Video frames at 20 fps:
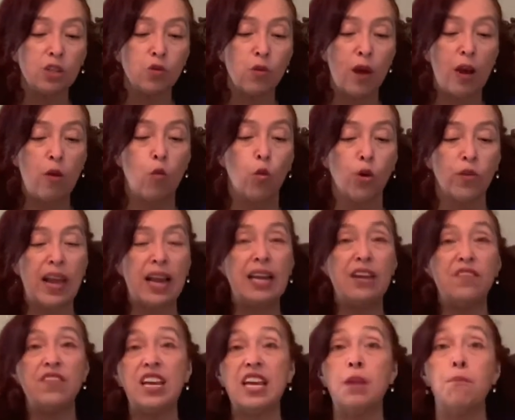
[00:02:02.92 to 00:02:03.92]
right? Were they
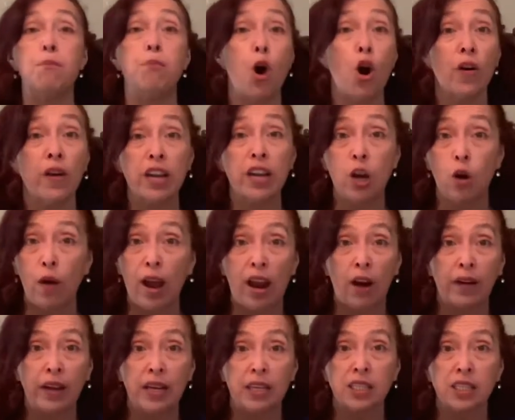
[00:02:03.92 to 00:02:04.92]
living in barrio
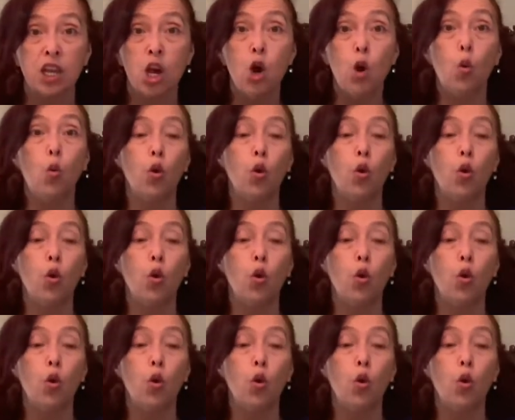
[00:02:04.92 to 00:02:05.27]
areas?